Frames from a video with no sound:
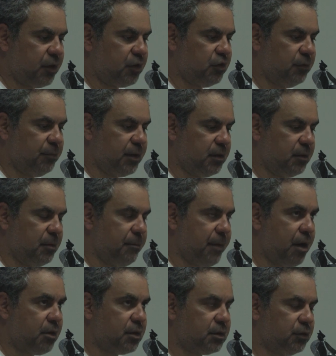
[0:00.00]
I could have been an
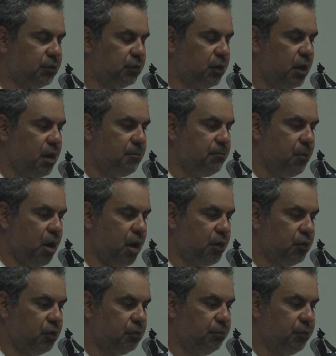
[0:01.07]
embarrassed little
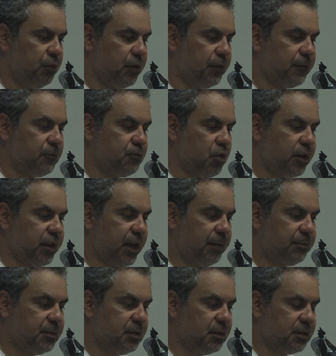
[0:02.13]
my-old boy from Rockhampton.